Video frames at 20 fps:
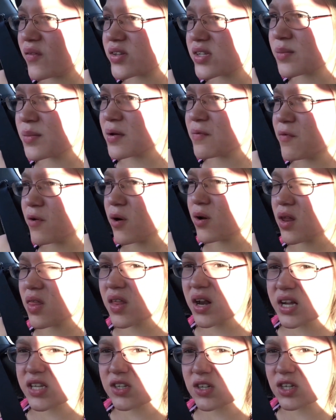was on my phone, and
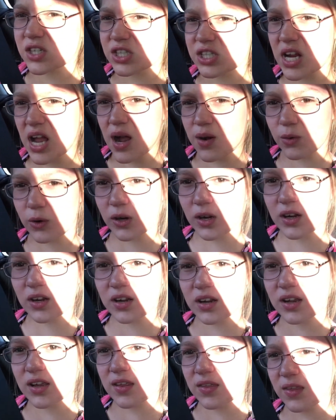then I took a shower,
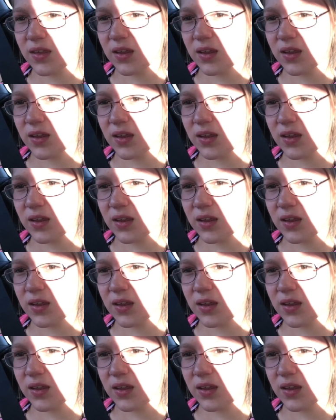and